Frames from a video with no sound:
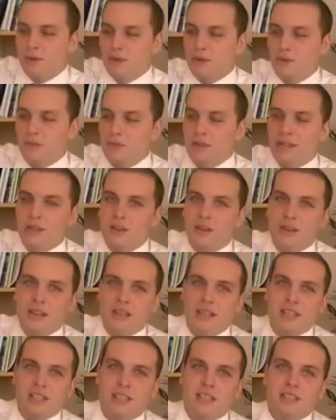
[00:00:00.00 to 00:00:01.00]
more to be done
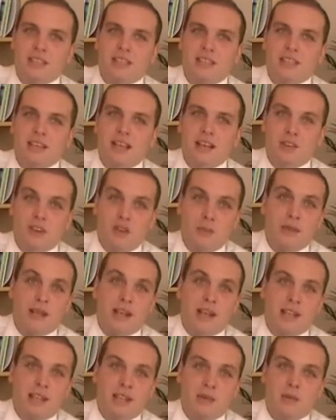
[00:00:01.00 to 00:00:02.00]
is economic
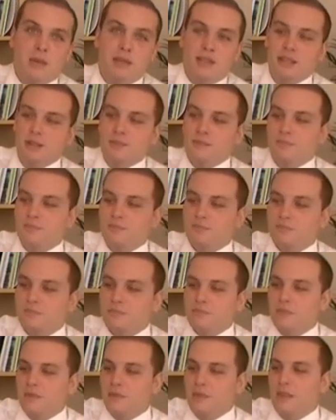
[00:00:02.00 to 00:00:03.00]
activity.
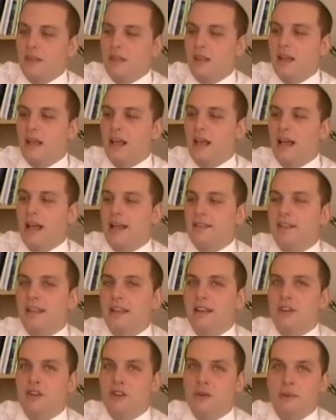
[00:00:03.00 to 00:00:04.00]
And the
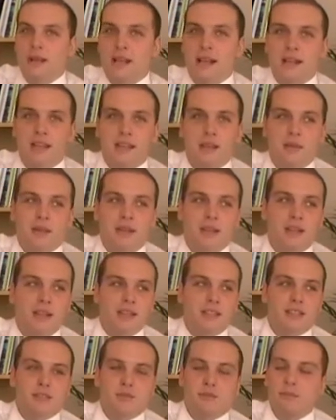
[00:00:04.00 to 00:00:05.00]
economic activity
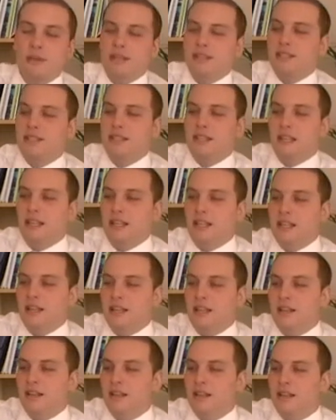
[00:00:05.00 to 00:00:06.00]
is
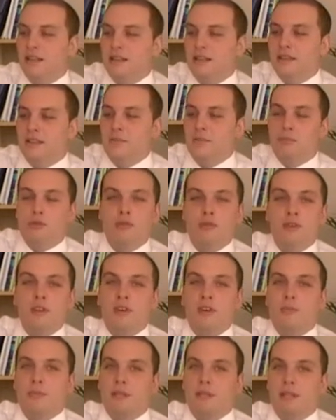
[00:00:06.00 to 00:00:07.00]
basically improving
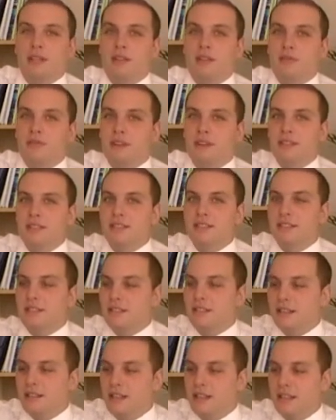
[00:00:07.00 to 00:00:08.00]
competitiveness,
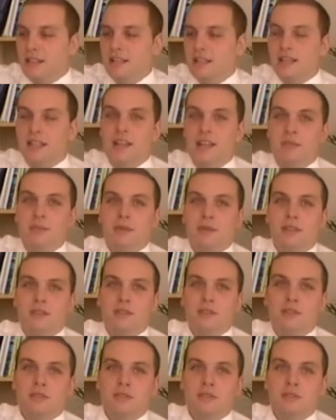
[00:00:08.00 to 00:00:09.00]
attracting
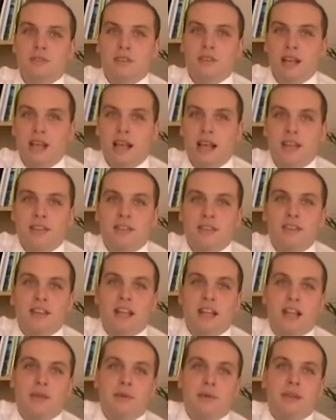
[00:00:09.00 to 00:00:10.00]
investors, and
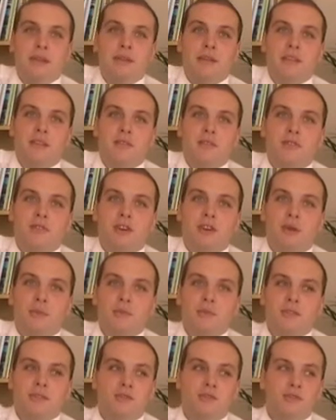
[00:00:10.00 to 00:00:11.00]
delivering new
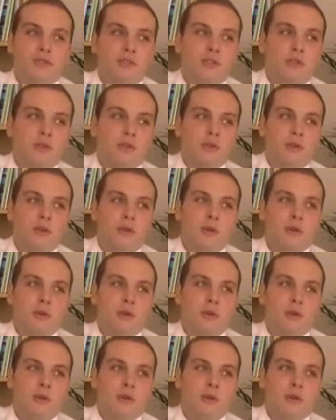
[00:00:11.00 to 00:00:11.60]
jobs for